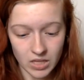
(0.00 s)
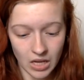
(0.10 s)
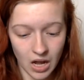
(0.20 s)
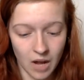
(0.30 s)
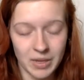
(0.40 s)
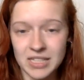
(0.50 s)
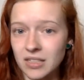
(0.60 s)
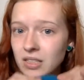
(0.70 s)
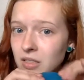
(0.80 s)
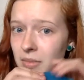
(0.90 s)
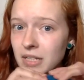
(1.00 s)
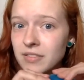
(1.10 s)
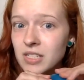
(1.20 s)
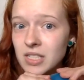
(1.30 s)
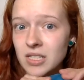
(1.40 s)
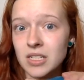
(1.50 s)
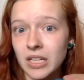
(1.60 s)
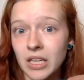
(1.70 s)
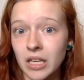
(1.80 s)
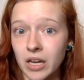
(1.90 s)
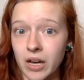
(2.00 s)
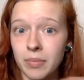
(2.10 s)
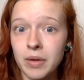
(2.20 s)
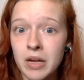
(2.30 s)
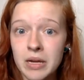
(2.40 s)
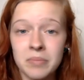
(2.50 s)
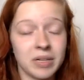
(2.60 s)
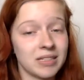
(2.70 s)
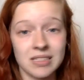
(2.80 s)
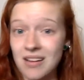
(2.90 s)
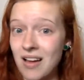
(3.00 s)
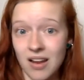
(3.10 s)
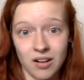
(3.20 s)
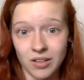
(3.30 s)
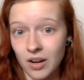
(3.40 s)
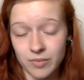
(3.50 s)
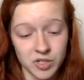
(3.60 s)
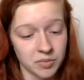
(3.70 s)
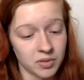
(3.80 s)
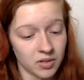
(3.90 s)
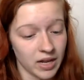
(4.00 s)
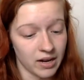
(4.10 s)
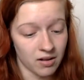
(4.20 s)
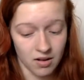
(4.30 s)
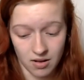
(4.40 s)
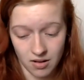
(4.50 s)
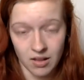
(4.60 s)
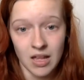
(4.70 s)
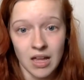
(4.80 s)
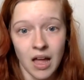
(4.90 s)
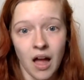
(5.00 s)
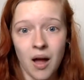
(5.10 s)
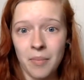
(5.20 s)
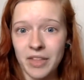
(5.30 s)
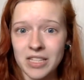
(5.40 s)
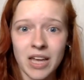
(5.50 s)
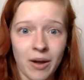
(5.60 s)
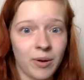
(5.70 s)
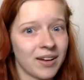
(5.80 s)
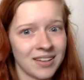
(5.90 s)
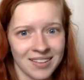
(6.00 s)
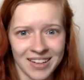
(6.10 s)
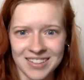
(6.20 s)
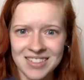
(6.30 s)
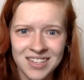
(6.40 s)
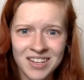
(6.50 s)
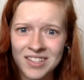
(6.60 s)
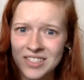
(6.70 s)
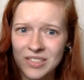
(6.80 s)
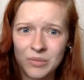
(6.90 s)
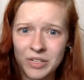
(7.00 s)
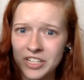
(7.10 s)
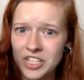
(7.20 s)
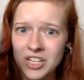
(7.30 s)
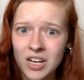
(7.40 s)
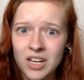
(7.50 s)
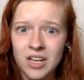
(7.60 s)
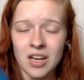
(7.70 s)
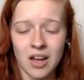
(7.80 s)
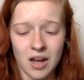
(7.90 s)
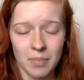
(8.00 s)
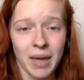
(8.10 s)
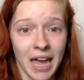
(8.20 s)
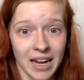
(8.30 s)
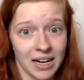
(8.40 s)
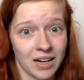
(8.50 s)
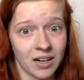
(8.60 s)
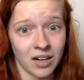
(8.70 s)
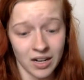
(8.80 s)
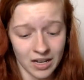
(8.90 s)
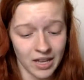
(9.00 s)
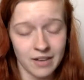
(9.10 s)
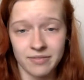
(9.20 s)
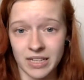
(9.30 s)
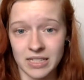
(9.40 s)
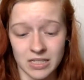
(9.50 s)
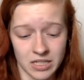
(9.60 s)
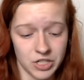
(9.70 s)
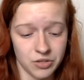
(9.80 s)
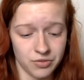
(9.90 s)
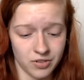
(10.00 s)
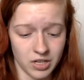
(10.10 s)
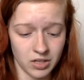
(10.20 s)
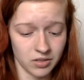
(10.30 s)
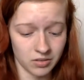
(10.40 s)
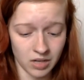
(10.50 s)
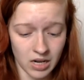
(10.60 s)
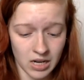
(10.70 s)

Um, it's a little bit of a sticky cup, but it's not uncomfortable at all. Um, that's how it collects so much uh, pet hair, if that's an issue for you